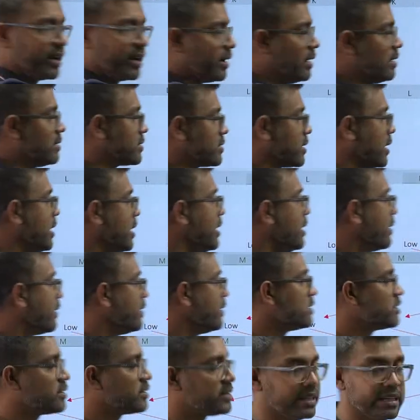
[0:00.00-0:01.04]
risk.
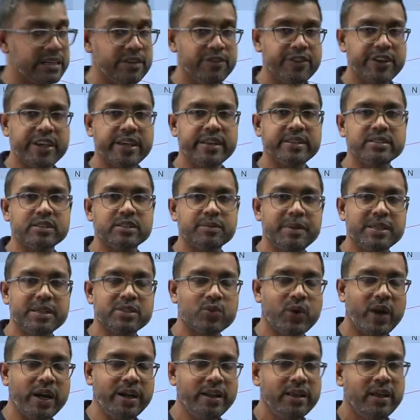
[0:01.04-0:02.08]
Significant risk means
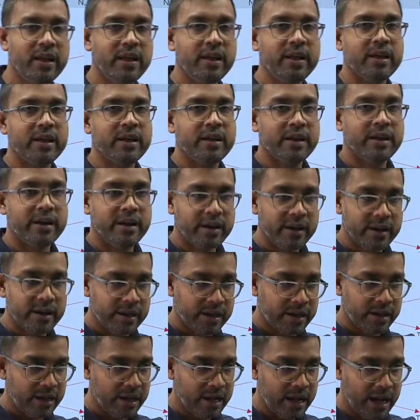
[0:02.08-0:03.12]
what?
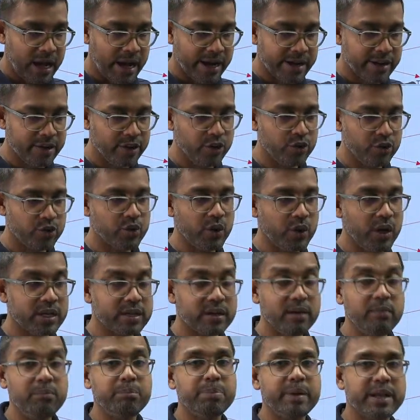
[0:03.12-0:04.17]
Unusual
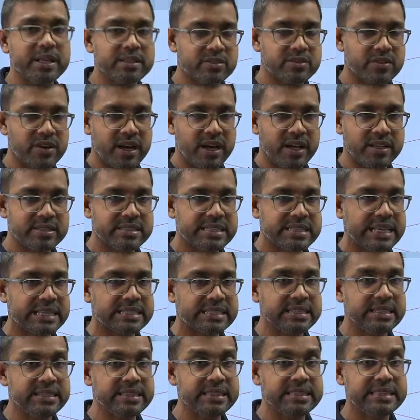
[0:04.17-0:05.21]
complex
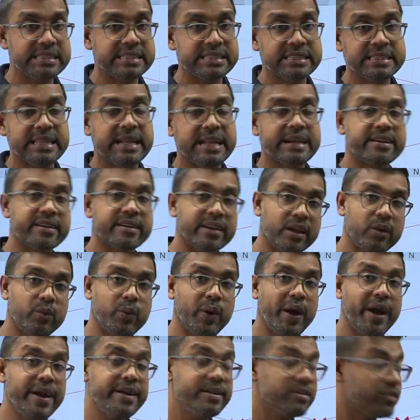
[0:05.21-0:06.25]
transaction that
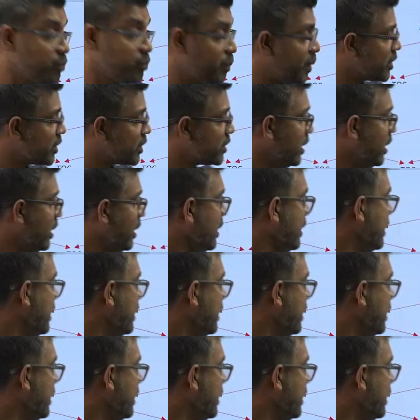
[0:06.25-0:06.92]
required special